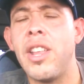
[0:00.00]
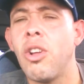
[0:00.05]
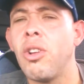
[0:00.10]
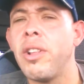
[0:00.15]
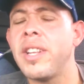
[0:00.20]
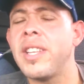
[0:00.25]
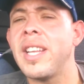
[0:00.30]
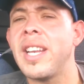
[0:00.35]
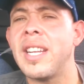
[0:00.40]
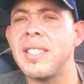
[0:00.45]
The
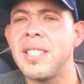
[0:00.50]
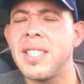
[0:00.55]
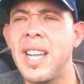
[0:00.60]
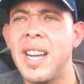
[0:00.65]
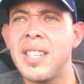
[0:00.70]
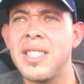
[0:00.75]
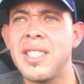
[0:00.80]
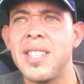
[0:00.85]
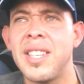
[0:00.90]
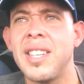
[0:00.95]
only thing that
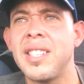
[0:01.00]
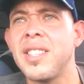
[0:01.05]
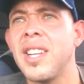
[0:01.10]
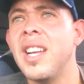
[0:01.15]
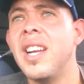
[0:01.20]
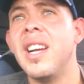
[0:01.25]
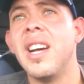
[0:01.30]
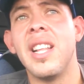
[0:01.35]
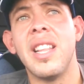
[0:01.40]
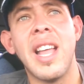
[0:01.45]
sucks is
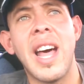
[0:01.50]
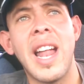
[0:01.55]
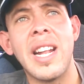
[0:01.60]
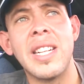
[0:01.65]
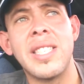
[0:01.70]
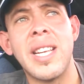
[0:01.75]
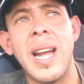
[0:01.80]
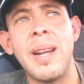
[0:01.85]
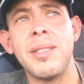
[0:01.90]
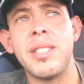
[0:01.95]
a lot
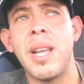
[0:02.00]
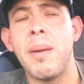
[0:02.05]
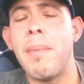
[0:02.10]
of times